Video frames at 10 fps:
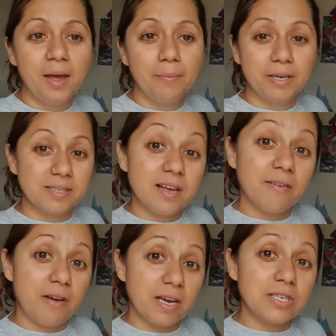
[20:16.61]
because
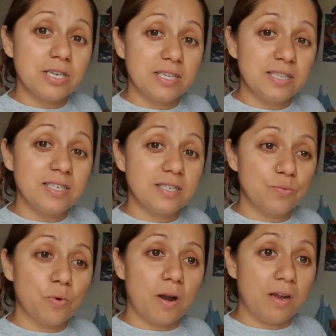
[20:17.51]
I've actually, this is
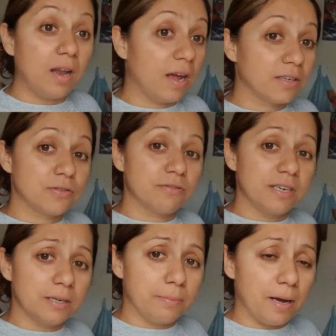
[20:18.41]
what I like to
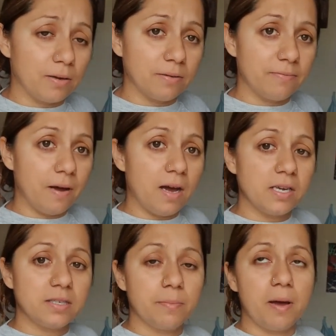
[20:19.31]
read about,
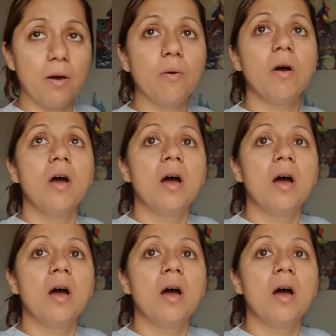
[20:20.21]
advice about